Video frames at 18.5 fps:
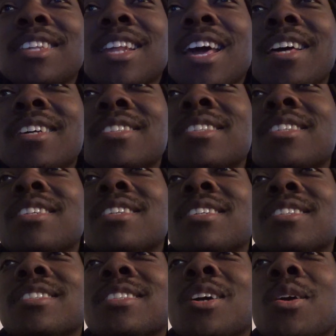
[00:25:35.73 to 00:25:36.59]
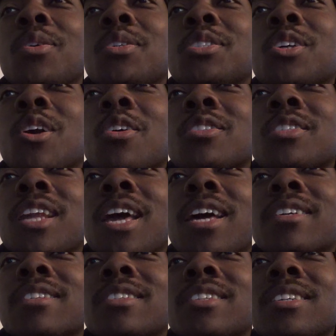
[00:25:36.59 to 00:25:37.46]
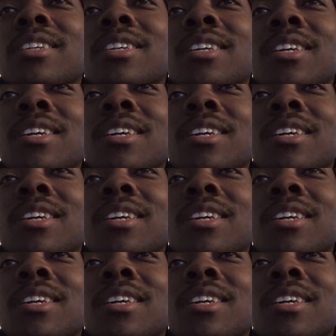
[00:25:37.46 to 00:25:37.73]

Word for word: nasty. Tony Stark's nasty.